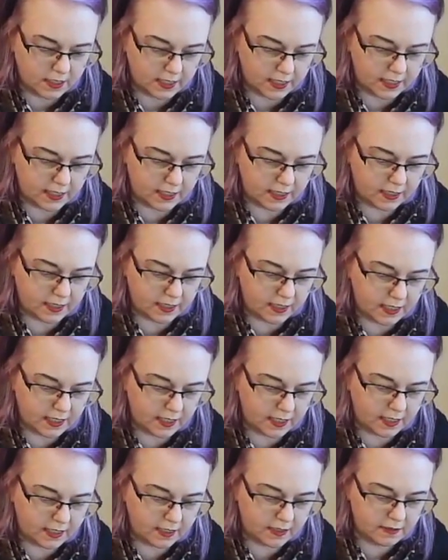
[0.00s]
And it
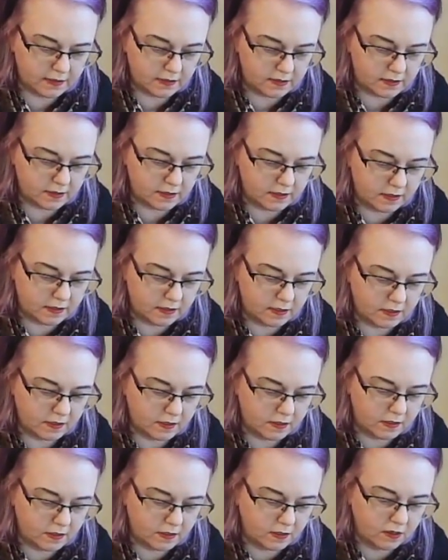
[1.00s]
has,
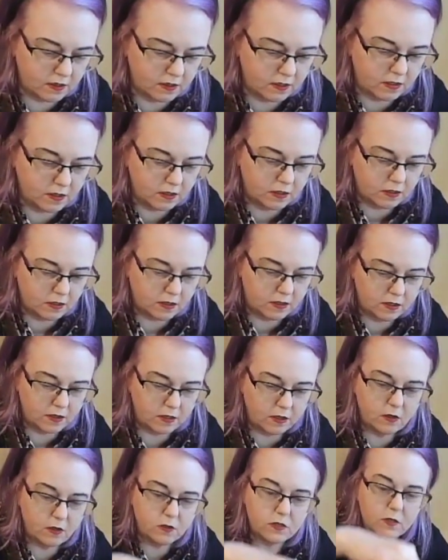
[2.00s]

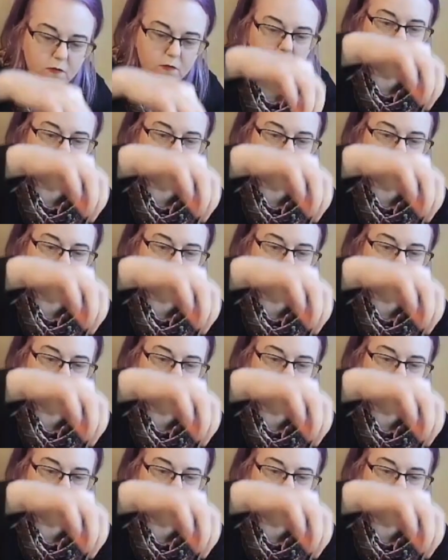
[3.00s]
oh, some